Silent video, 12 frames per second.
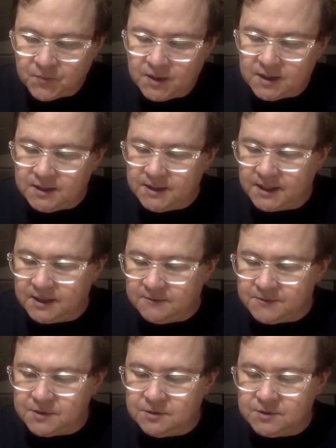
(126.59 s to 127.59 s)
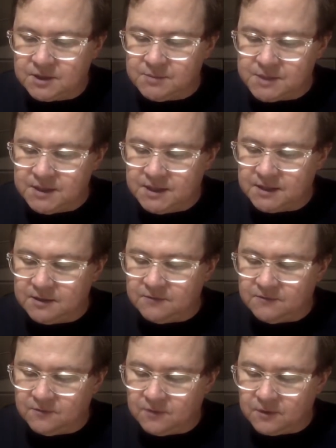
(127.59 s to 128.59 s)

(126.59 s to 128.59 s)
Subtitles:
and -2 times -4.